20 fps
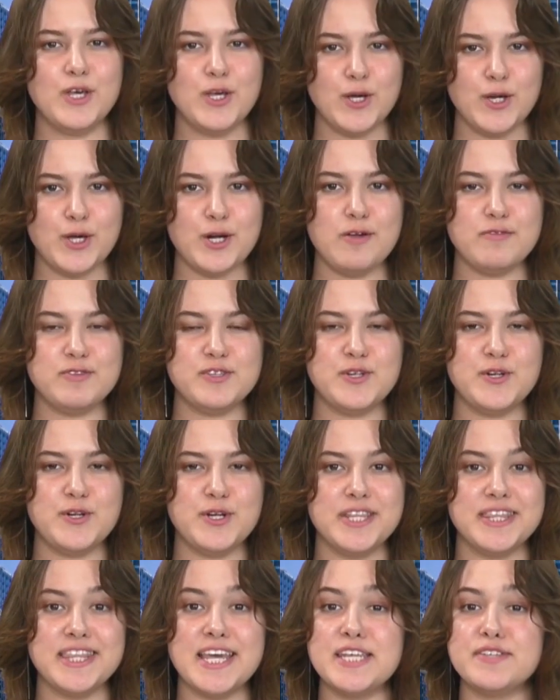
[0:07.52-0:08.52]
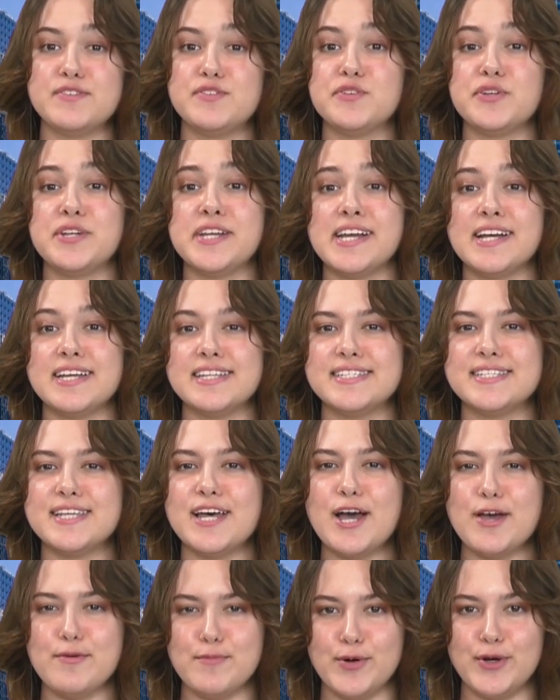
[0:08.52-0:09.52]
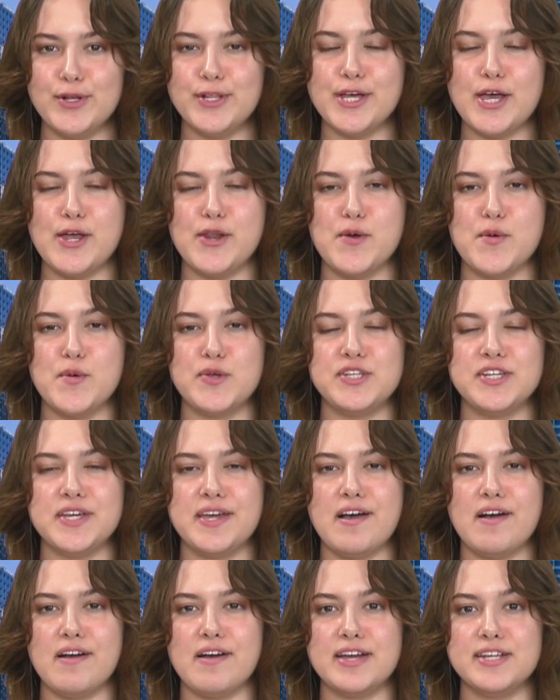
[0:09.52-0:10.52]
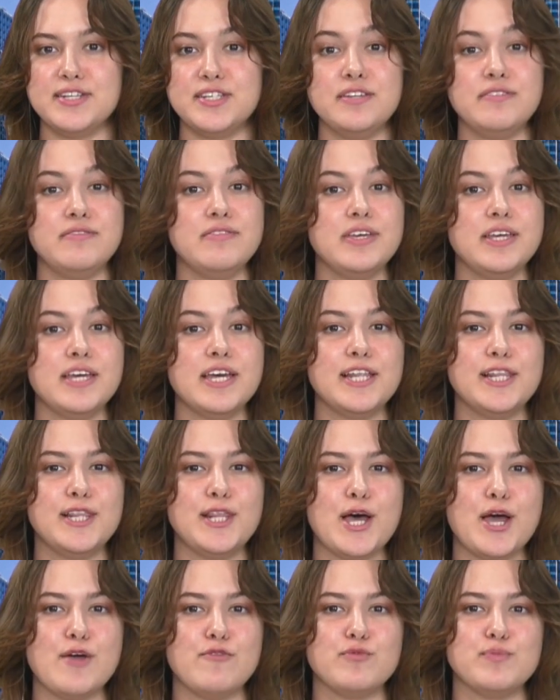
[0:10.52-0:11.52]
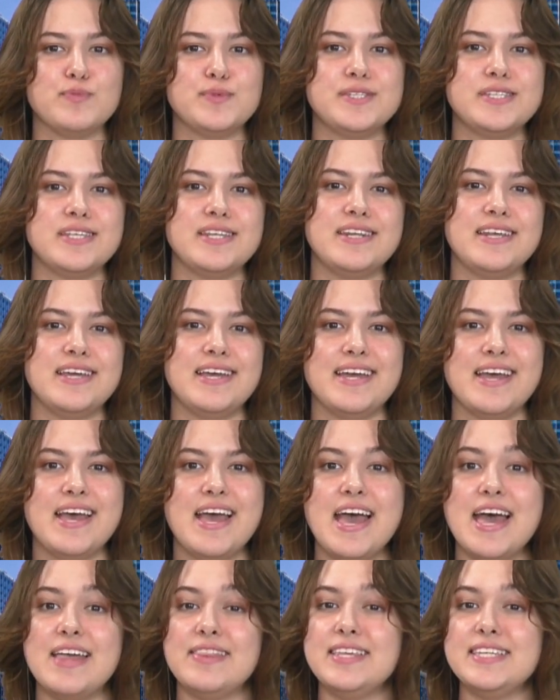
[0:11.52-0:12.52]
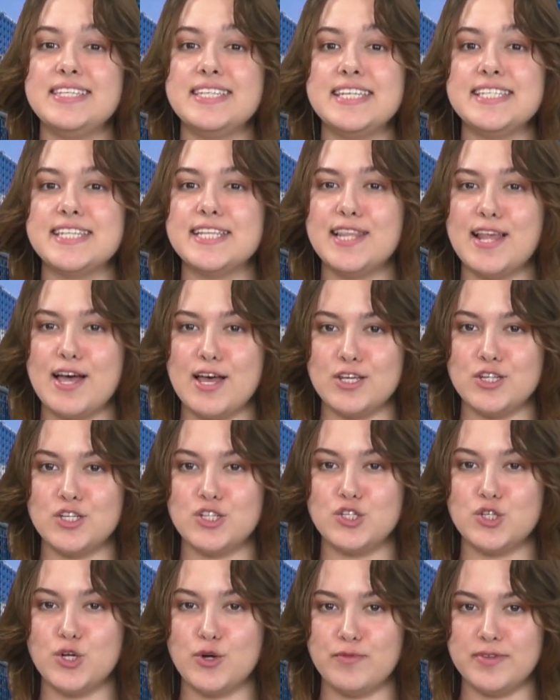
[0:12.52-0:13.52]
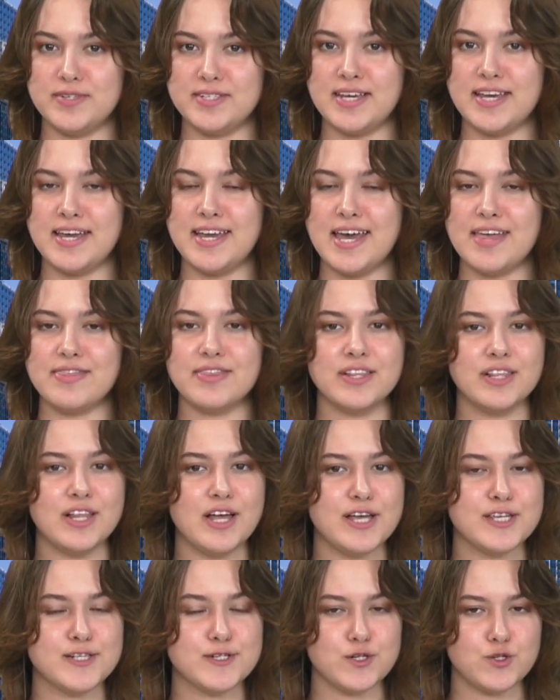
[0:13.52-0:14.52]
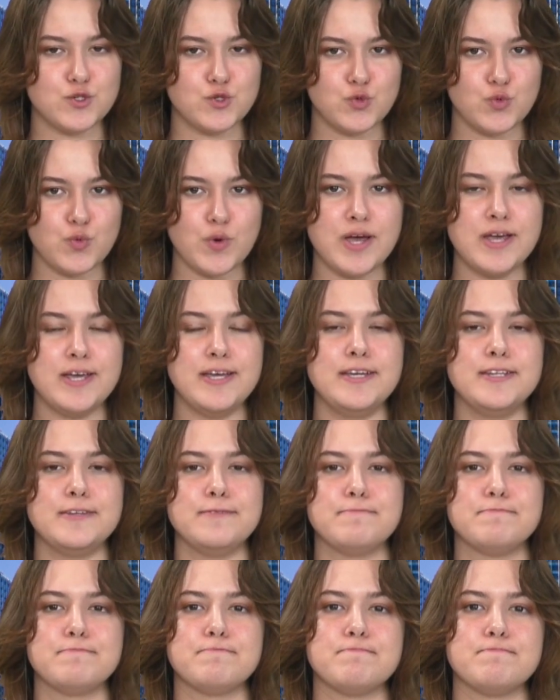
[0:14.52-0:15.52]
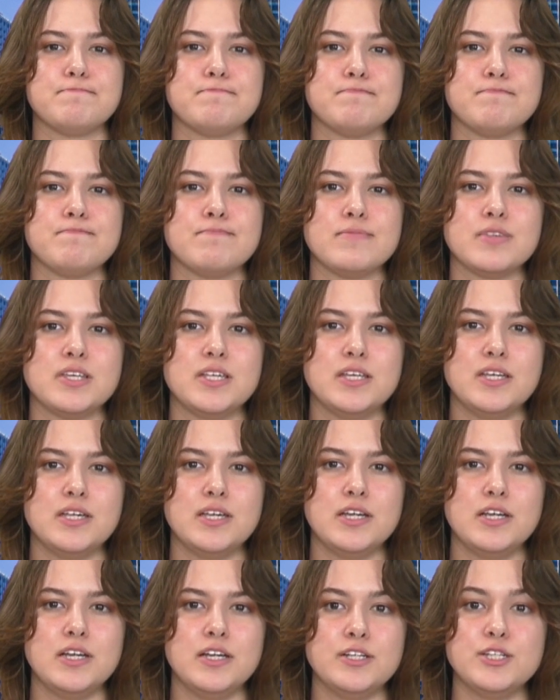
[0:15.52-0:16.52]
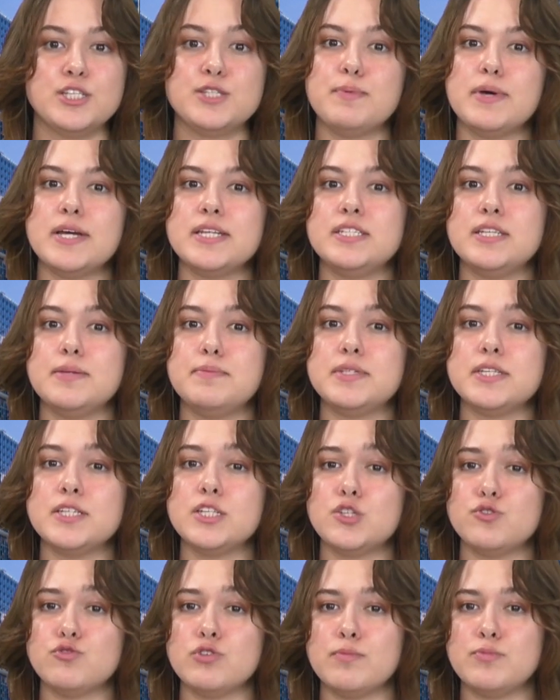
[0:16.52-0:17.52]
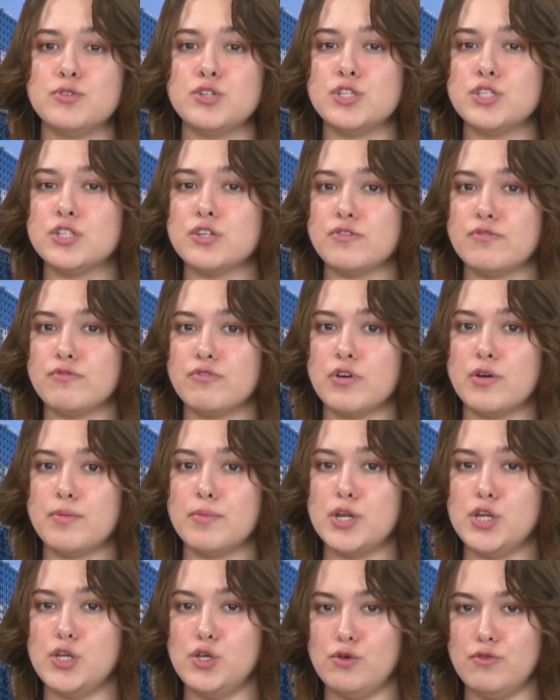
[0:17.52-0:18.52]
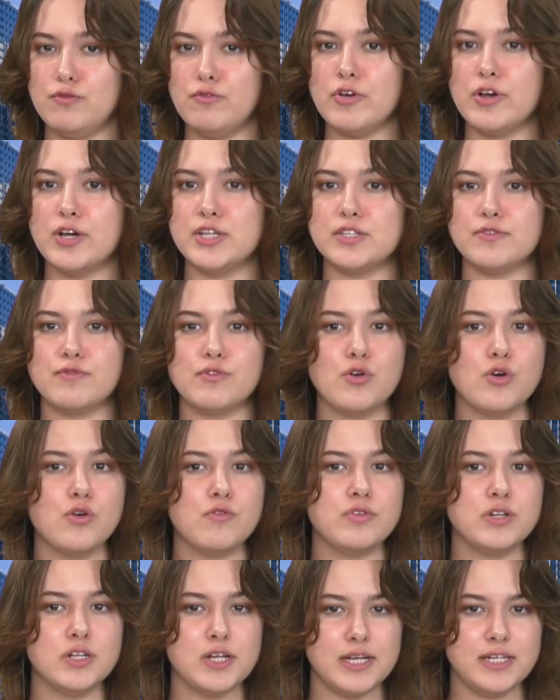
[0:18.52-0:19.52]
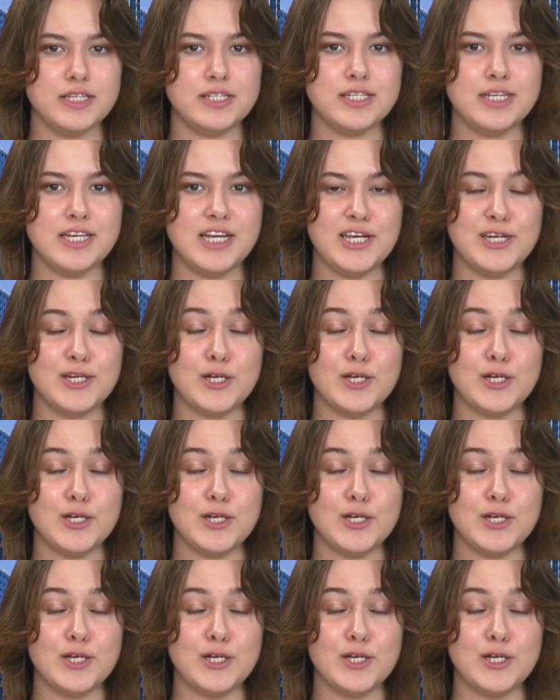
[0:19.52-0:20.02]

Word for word: Good afternoon and thanks for joining us. I'm Holly and you're watching Kalkine TV live from Sydney. This is the last show of the day, the last trade. Despite dips and disruptions from new variants of COVID 19,